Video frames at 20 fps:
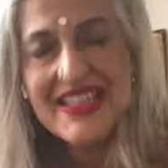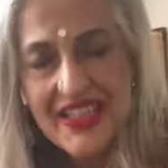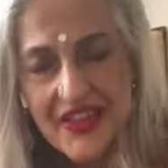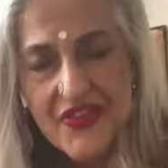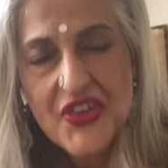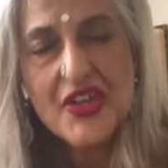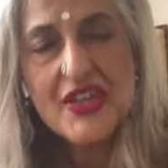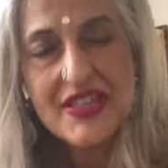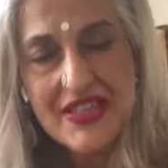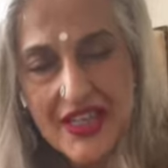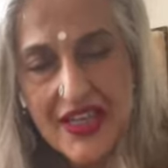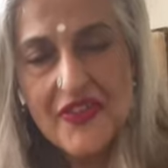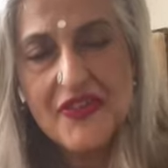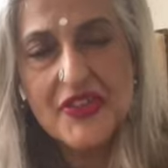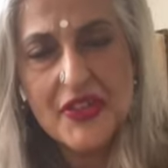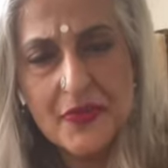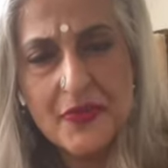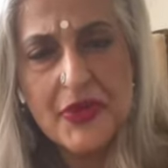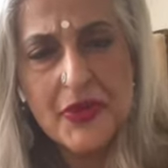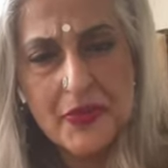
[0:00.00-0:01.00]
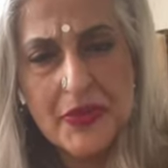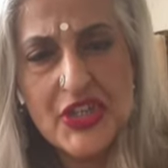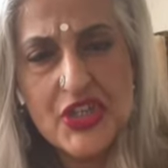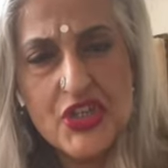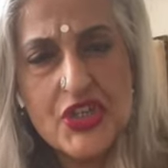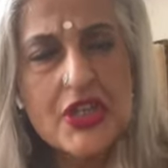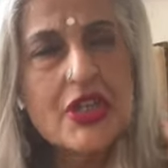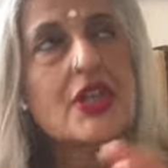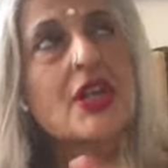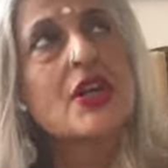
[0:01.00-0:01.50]
Give yourself the
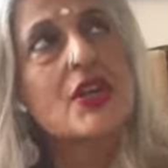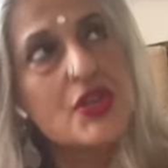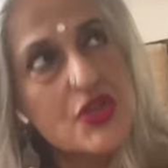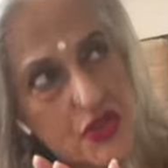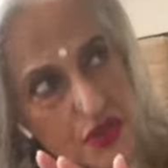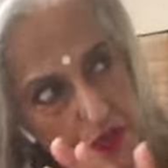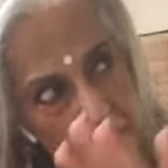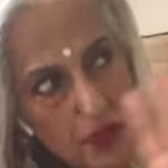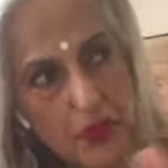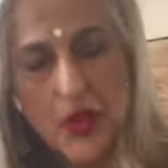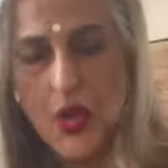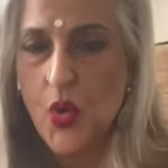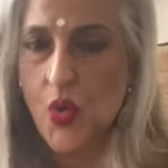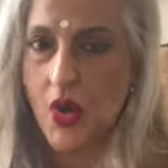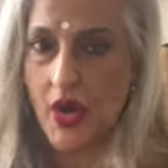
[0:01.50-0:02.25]
permission to blow